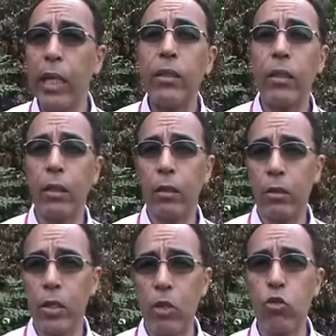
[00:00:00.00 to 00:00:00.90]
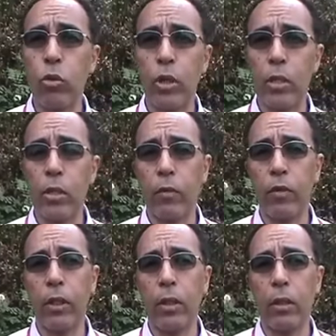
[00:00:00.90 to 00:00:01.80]
later centuries
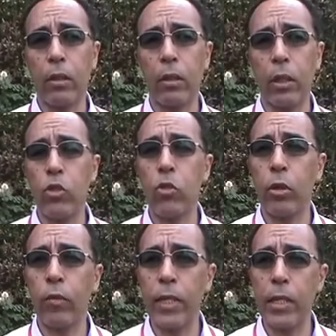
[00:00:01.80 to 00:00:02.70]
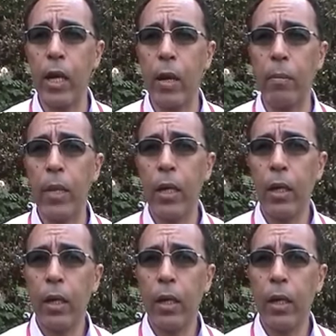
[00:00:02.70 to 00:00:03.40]
of the history of Islam,